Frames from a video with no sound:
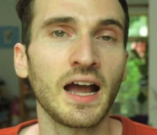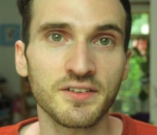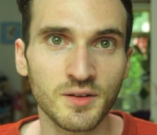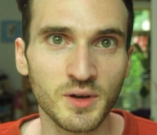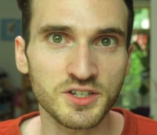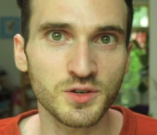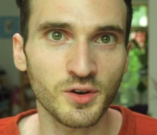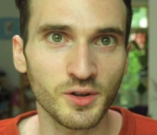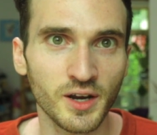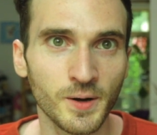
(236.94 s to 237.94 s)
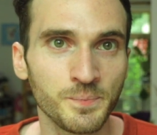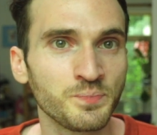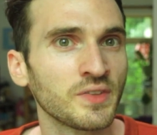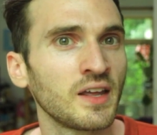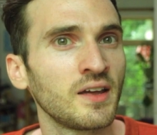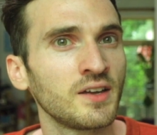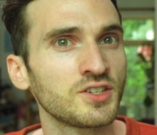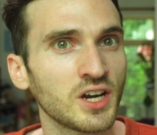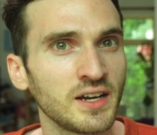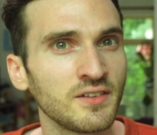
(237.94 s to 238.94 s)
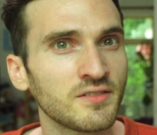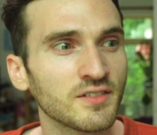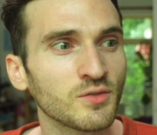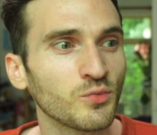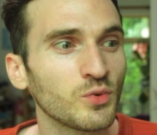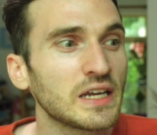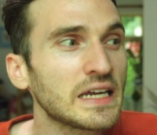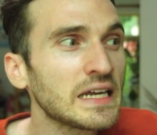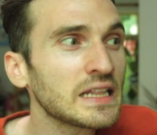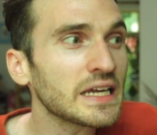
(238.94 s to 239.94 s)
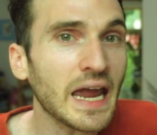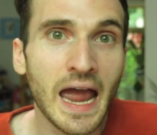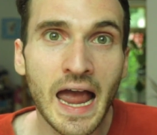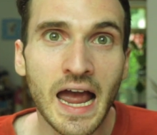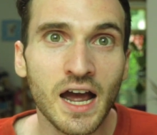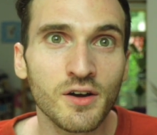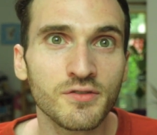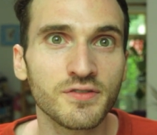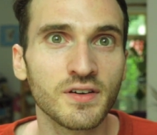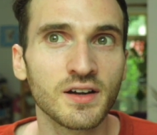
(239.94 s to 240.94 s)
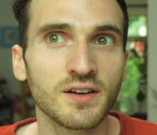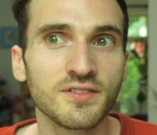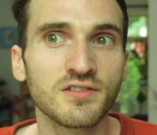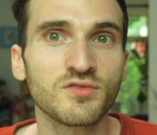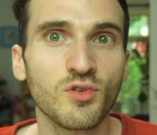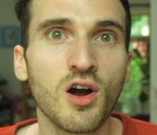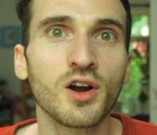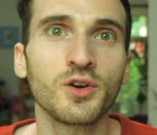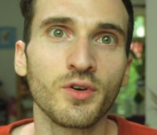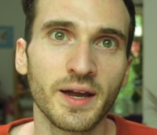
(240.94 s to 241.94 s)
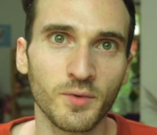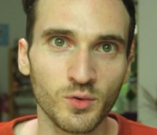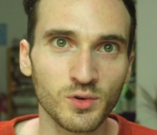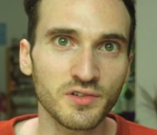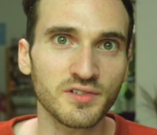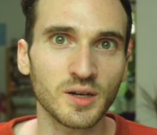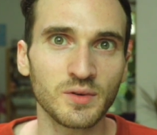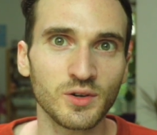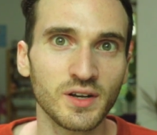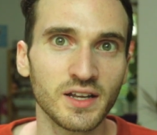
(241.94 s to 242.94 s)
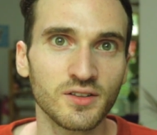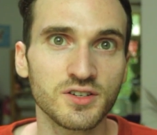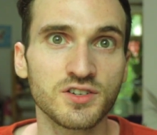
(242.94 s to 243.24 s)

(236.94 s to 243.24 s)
As I mentioned earlier, Chinese doesn't really have strong grammar rules like we do in English.